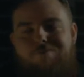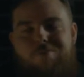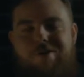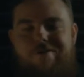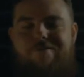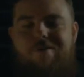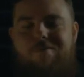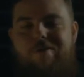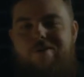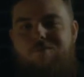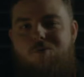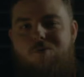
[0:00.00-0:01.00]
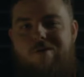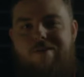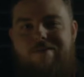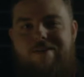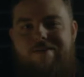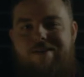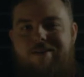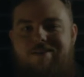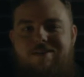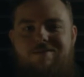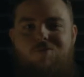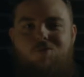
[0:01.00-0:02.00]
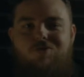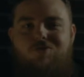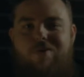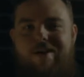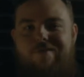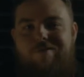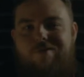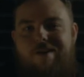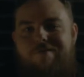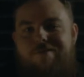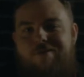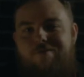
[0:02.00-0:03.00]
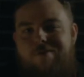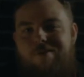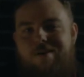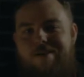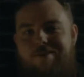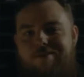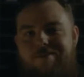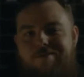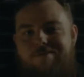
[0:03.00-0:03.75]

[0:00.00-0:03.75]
put your phone down more. That thing sucks more joy out of your life than you realize.